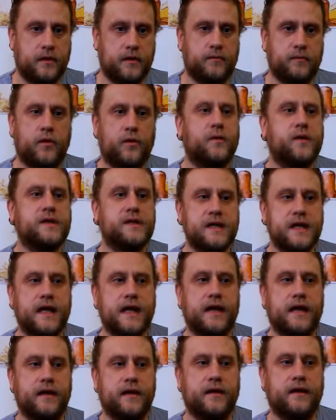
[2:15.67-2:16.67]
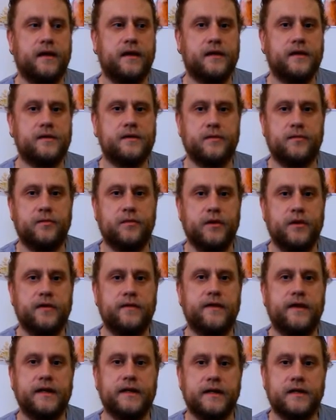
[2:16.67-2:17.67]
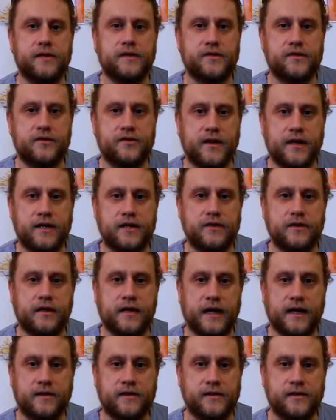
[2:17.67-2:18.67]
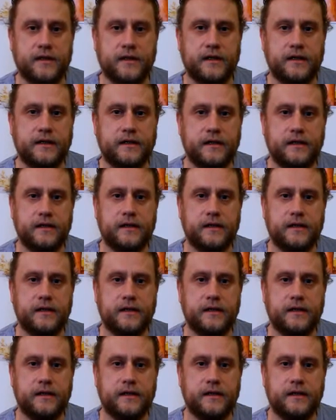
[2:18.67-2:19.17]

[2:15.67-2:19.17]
And what we're seeing is a perfect illustration, actually,